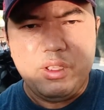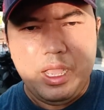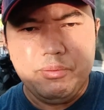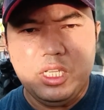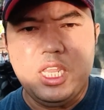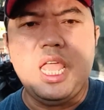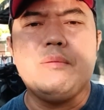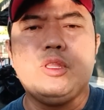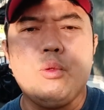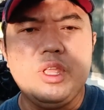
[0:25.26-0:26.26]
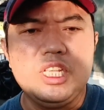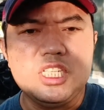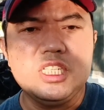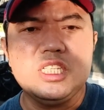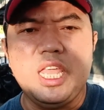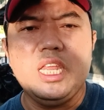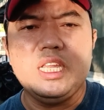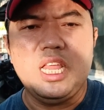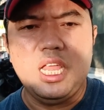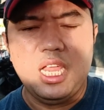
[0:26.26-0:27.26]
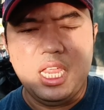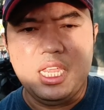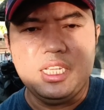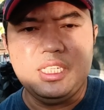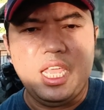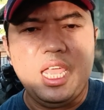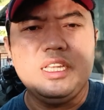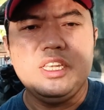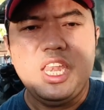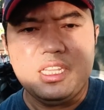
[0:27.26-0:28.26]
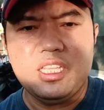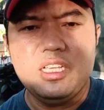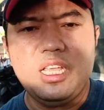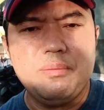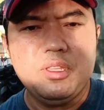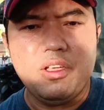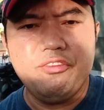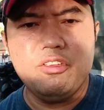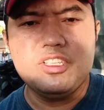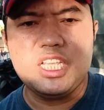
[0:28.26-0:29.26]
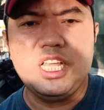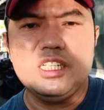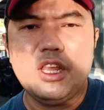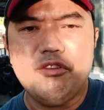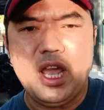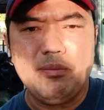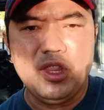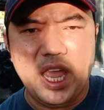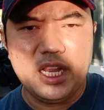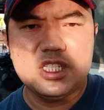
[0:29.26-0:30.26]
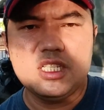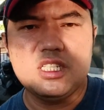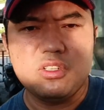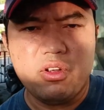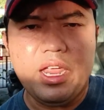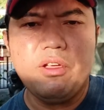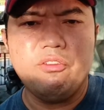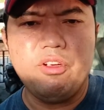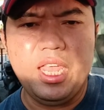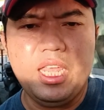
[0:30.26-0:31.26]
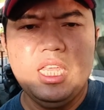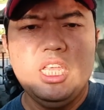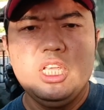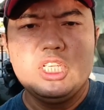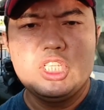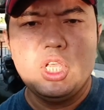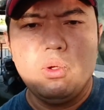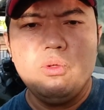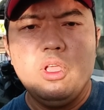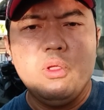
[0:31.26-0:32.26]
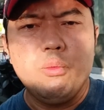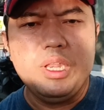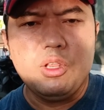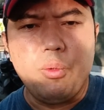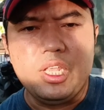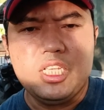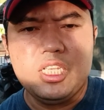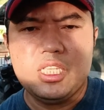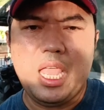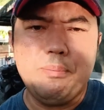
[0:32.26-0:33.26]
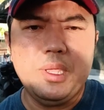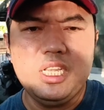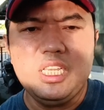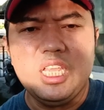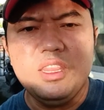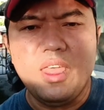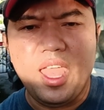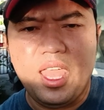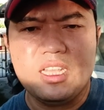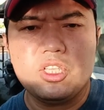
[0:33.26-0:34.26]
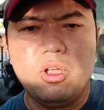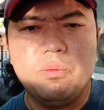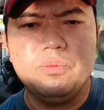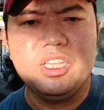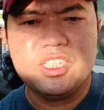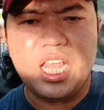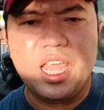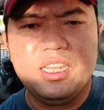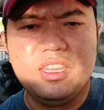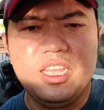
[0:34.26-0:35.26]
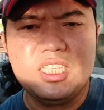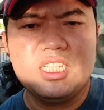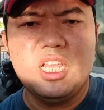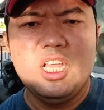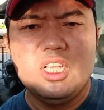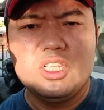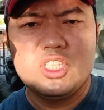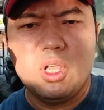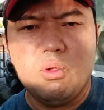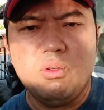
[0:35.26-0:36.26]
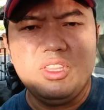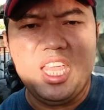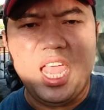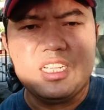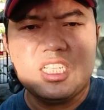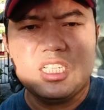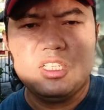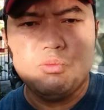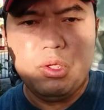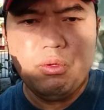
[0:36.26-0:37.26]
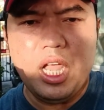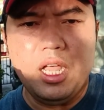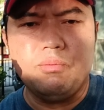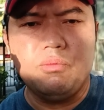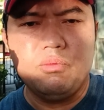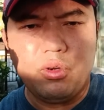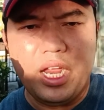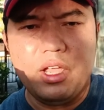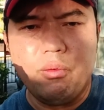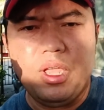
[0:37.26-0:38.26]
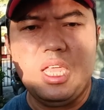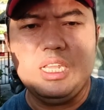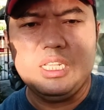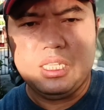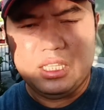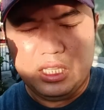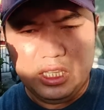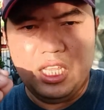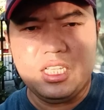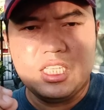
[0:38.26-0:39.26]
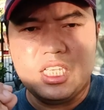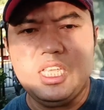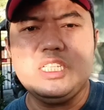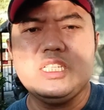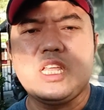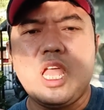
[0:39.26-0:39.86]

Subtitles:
after they have the questions and later after a few seconds they will have the answers right away. So when the questions happen in the heads of the scientists, so the answers will come right away. This is